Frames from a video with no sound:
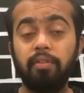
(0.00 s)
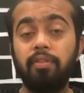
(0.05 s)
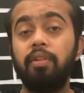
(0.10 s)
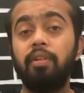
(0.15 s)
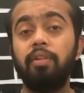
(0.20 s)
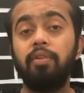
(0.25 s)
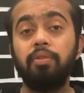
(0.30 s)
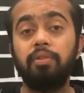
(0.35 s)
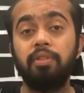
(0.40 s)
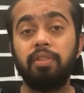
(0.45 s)

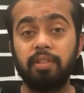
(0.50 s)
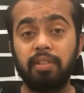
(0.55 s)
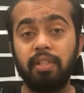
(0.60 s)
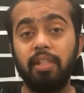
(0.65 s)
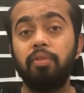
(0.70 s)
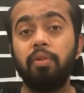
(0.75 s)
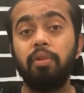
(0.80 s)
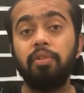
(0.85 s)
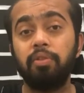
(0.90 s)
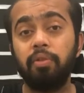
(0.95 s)
your
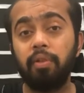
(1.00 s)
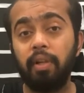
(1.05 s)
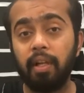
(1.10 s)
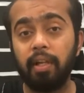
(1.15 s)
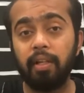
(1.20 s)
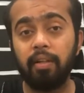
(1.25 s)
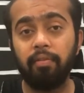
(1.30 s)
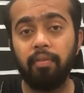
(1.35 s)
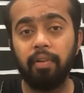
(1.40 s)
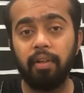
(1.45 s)
success also
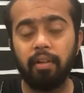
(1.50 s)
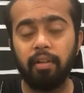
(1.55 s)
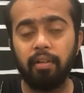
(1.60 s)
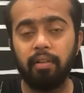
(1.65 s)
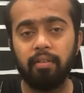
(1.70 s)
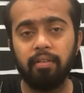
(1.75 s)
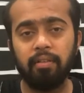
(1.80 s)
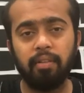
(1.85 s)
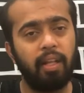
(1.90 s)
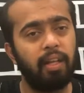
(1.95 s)
negatively,
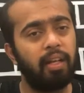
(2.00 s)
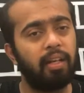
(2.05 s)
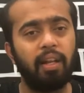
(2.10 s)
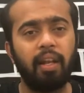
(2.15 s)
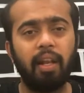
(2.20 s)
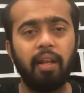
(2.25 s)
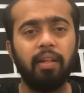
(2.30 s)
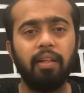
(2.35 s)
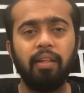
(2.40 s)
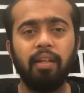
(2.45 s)
then it
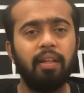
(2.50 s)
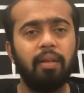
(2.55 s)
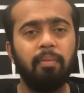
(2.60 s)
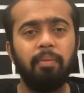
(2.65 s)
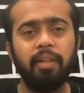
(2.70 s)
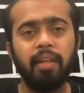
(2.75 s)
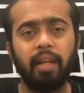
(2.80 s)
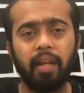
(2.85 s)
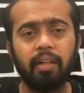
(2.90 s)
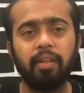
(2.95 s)
will be
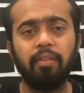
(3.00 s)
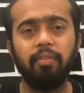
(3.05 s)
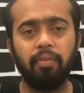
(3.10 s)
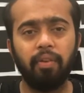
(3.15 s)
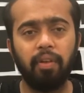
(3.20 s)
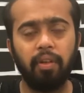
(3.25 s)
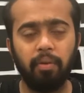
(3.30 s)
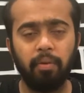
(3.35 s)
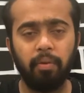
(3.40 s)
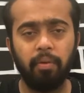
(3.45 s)
negative for
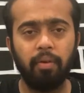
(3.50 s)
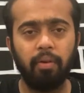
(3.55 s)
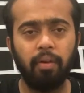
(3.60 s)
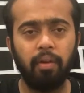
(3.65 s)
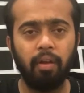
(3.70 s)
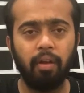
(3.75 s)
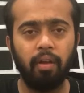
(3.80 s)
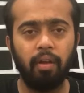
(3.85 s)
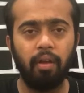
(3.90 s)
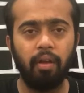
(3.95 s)
you.
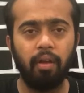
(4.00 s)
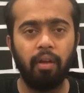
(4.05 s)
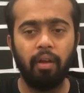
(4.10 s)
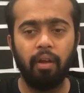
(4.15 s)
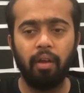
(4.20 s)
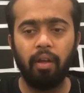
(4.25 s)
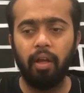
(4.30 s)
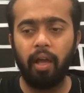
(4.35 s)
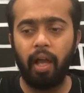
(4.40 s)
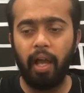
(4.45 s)

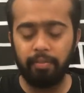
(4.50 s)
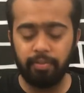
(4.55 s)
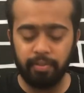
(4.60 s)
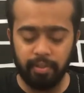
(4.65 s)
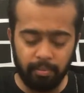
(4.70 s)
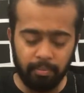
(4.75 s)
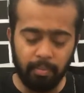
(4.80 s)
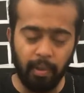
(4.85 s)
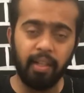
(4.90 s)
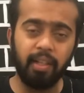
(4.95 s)
I've
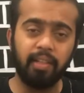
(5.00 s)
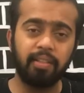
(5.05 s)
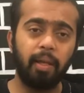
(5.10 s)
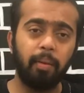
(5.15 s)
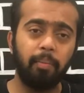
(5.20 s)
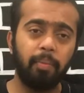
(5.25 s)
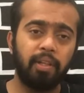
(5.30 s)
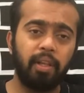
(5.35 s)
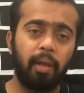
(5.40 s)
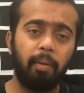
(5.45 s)
seen many
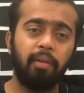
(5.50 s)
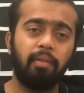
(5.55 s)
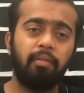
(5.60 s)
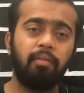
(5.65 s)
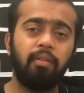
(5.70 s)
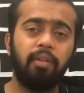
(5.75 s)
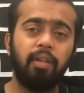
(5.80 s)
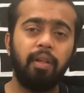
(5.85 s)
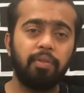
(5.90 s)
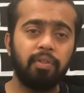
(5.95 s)
examples. And
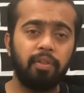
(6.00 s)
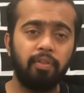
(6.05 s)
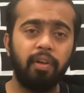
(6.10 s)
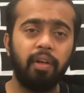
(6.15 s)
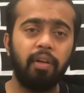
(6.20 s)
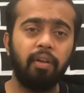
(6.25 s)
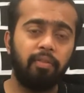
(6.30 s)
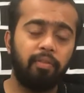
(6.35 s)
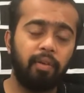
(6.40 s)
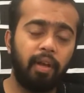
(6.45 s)
there was a
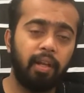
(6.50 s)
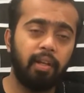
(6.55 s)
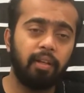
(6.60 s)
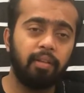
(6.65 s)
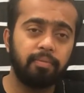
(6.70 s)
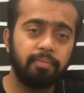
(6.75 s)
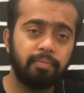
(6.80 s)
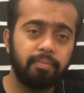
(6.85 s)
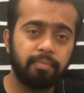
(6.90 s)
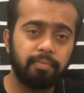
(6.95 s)
friend of mine,
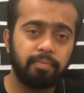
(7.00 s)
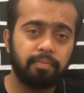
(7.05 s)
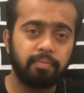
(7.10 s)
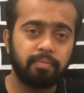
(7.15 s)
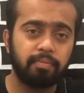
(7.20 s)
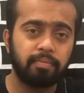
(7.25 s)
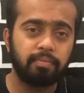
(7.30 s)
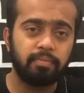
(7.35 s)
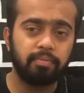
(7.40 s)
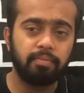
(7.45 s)

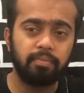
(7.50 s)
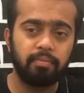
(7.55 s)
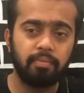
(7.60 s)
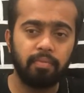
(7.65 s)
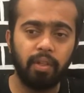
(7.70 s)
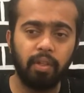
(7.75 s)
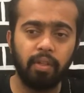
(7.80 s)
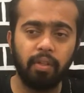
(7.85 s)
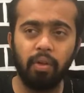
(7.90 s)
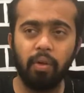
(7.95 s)

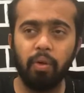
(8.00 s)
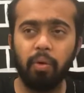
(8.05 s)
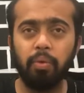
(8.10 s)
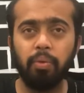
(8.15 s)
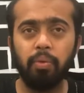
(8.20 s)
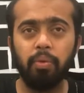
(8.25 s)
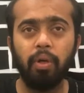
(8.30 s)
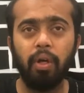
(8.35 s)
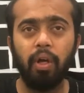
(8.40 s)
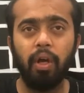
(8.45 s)

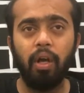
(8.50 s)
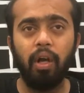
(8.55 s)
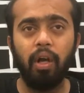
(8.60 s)
who